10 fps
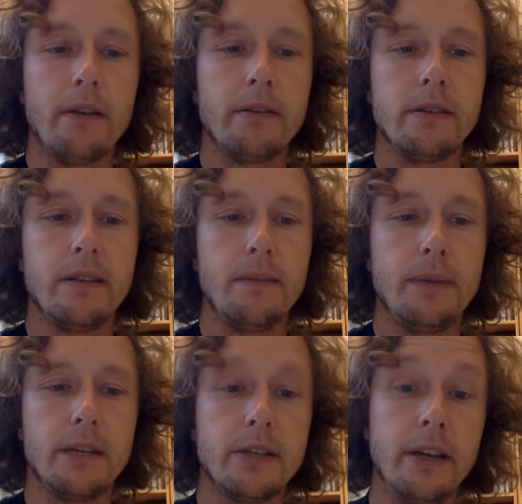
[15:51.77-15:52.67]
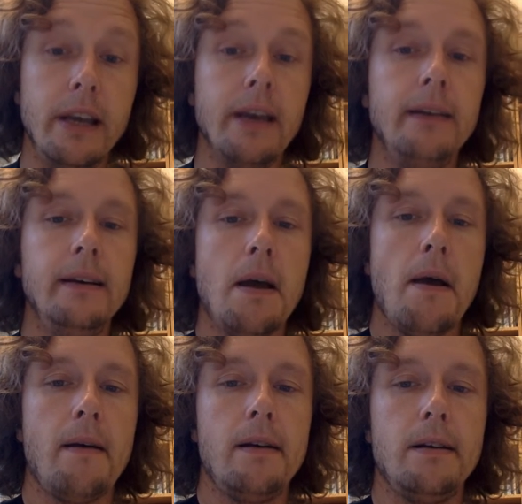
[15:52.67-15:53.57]
You see in the picture here.
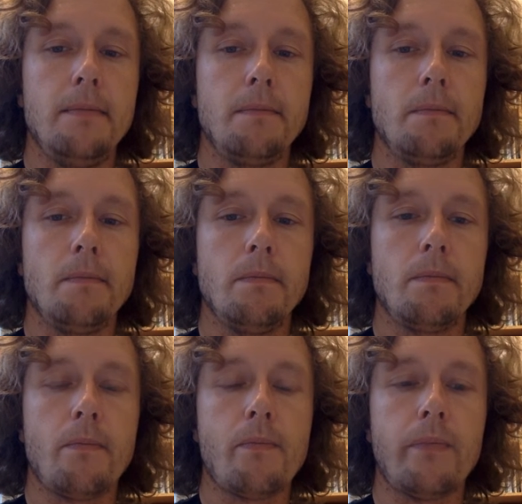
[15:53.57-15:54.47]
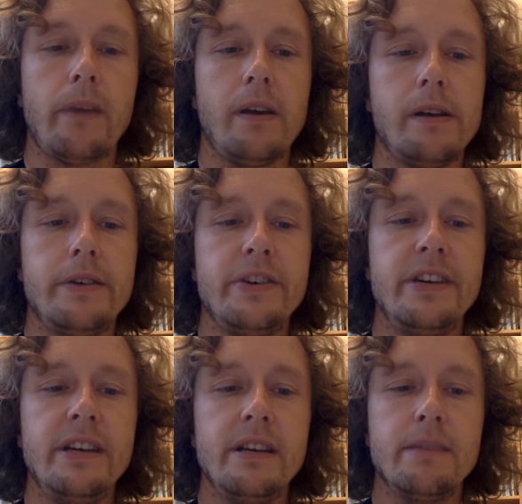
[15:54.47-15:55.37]
And
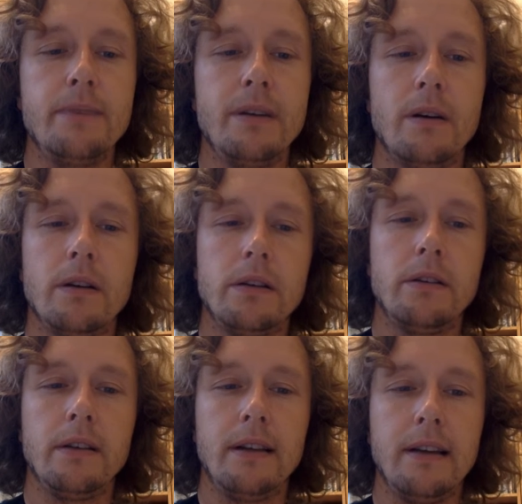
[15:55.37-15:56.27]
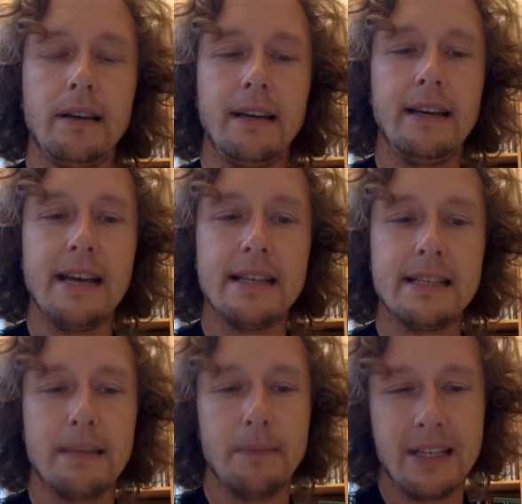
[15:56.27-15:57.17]
she has been arguing
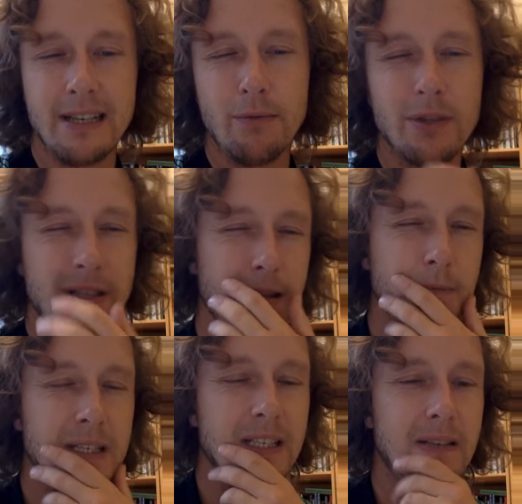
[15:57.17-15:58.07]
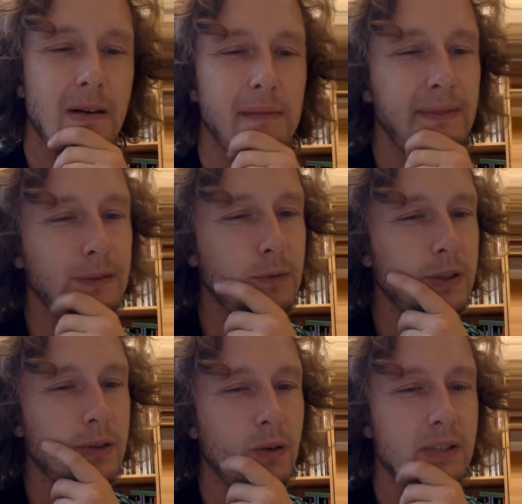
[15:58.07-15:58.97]
against, it was
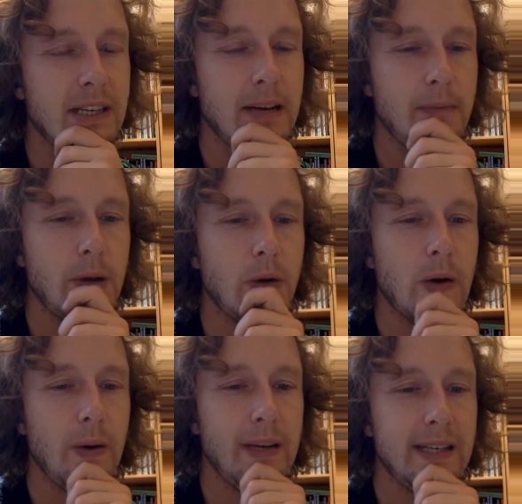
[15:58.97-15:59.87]
a long time ago I read